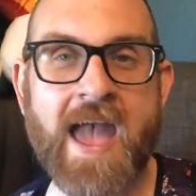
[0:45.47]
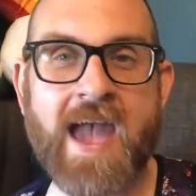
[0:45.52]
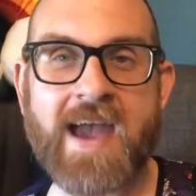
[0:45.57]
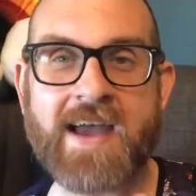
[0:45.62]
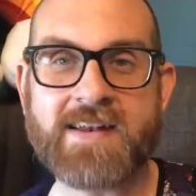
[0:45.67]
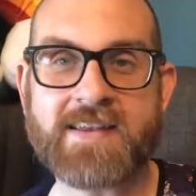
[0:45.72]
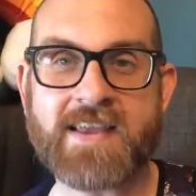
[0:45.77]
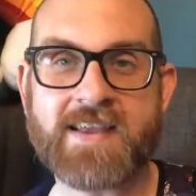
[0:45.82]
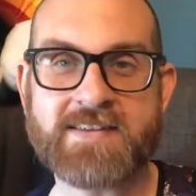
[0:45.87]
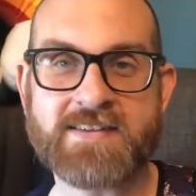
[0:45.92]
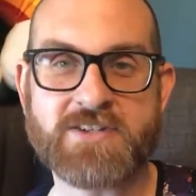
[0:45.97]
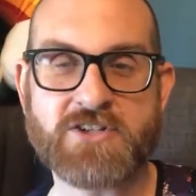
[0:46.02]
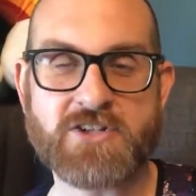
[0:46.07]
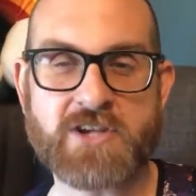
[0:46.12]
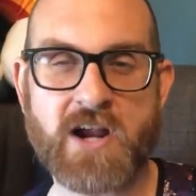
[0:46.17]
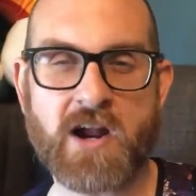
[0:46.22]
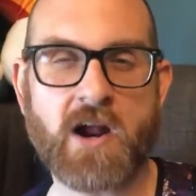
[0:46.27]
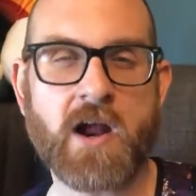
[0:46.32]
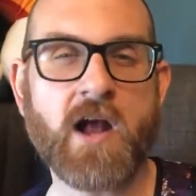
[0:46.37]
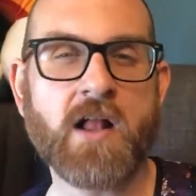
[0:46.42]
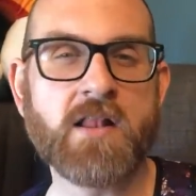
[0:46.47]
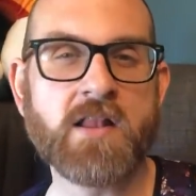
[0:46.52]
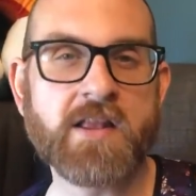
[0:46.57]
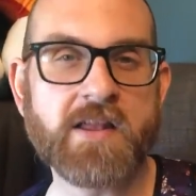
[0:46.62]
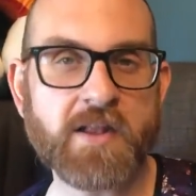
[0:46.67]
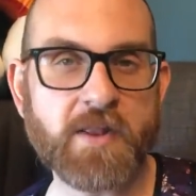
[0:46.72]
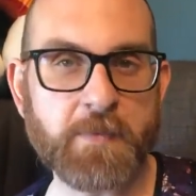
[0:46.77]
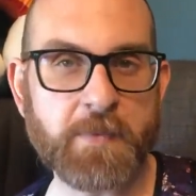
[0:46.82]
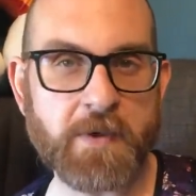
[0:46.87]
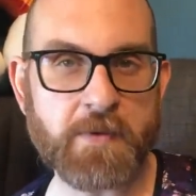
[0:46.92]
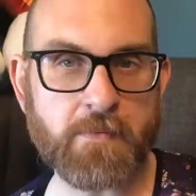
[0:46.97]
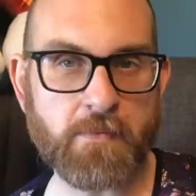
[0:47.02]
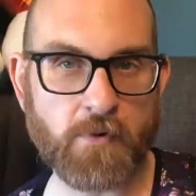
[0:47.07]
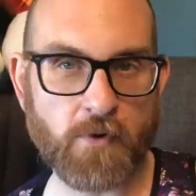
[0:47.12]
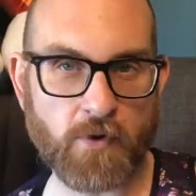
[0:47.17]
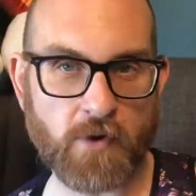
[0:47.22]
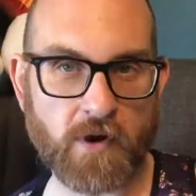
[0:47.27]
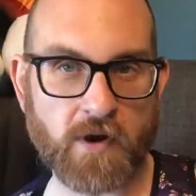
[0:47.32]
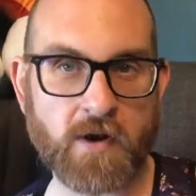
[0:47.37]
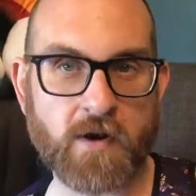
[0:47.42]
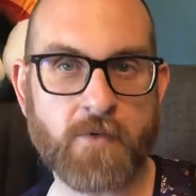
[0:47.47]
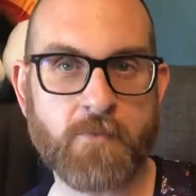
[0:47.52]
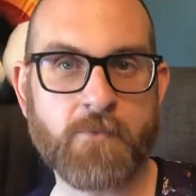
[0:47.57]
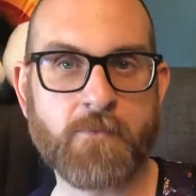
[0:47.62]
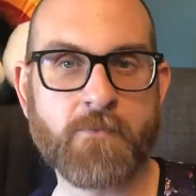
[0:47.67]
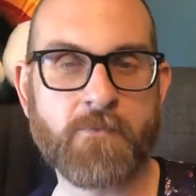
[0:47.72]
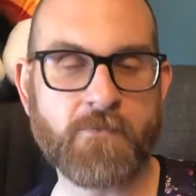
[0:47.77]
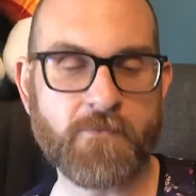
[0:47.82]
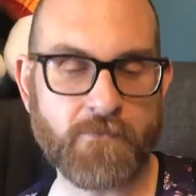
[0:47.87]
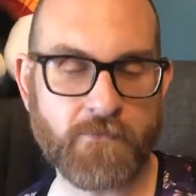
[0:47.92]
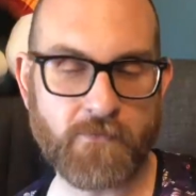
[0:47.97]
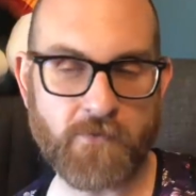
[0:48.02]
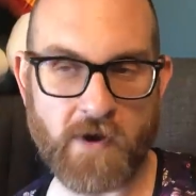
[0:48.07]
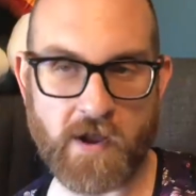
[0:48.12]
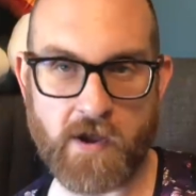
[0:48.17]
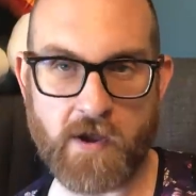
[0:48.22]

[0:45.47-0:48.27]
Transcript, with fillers: and get to share a little bit more for,